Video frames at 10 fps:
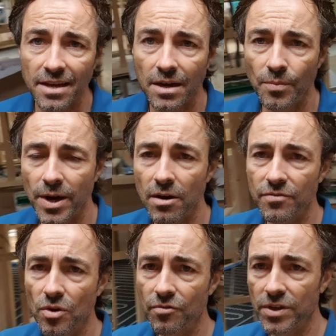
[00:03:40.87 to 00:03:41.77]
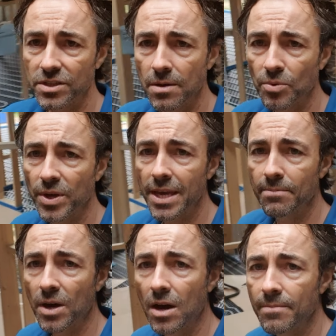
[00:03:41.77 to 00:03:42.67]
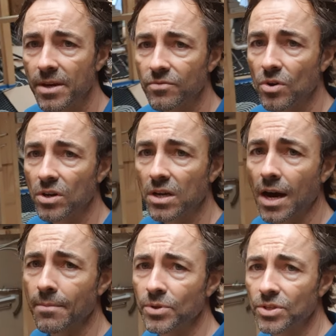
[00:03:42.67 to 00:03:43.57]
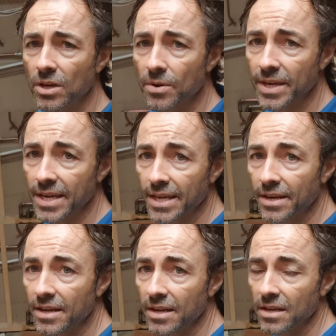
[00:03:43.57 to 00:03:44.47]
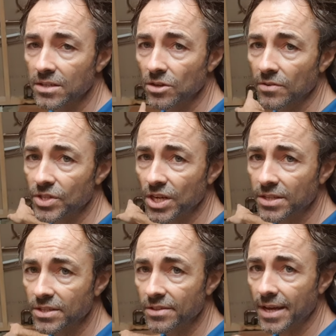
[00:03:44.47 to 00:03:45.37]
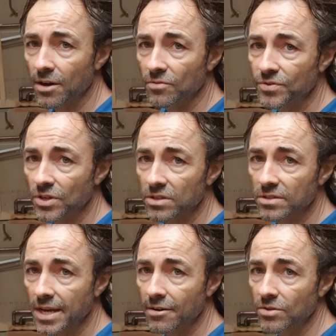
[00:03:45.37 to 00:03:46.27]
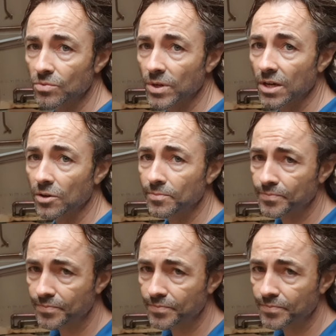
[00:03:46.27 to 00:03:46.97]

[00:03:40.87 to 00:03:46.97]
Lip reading: And where I've got, for example, here behind me, I've got a cupboard going in, so I've shuttered that off just there as well.